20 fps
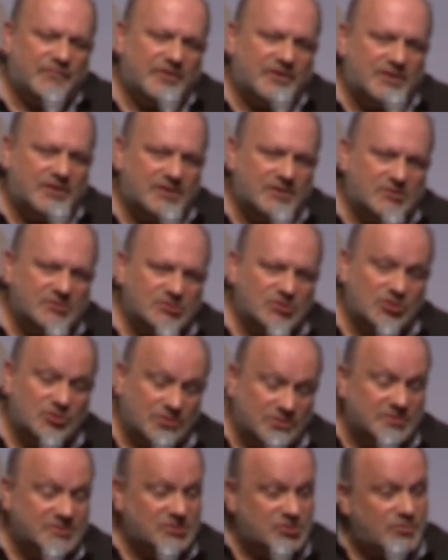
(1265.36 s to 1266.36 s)
a
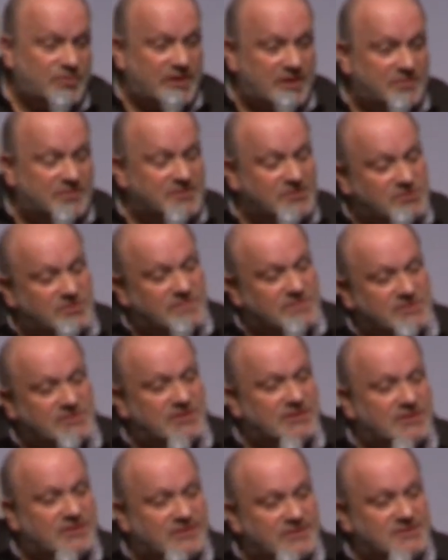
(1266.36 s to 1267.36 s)
certain strength and sort of
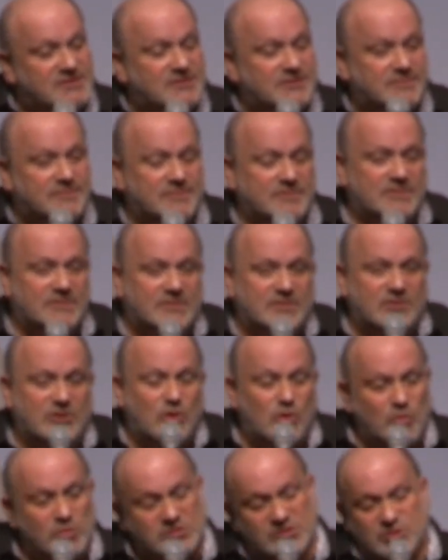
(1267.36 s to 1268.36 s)
say, listen, the
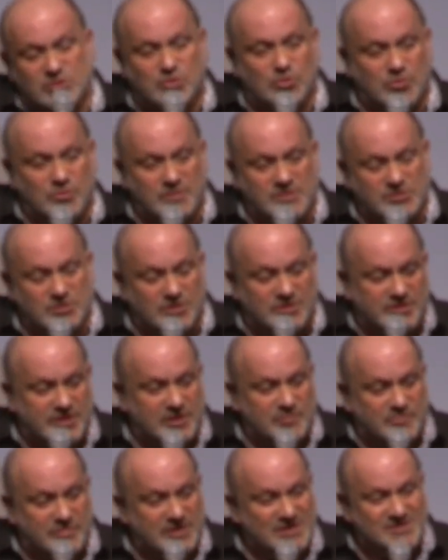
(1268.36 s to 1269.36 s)
whole story is going to
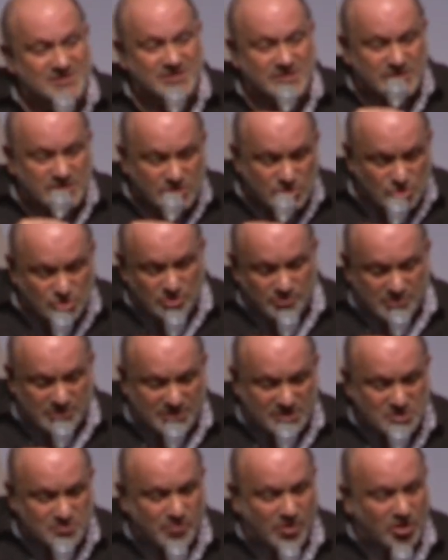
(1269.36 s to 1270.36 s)
take place in Germany.
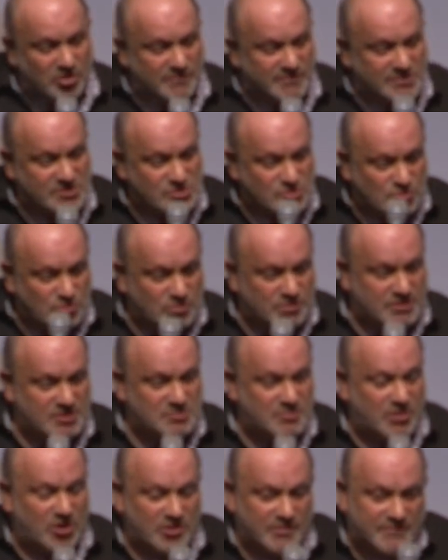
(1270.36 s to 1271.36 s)
It's part of the story. It's
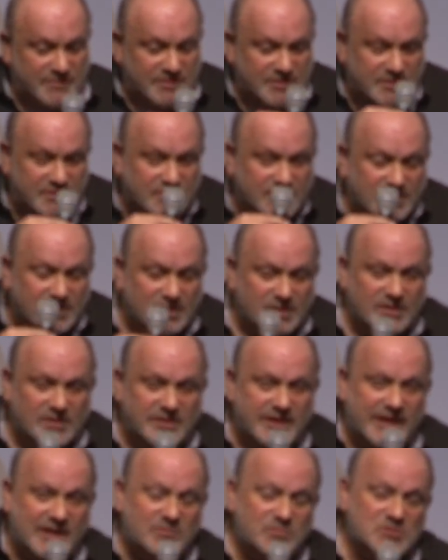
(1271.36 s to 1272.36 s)
part of the
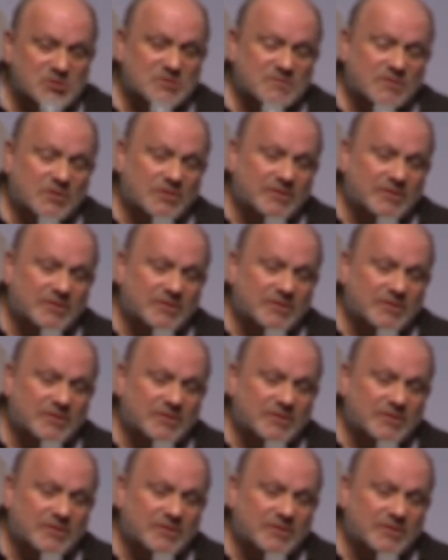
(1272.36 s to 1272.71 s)
atmosphere.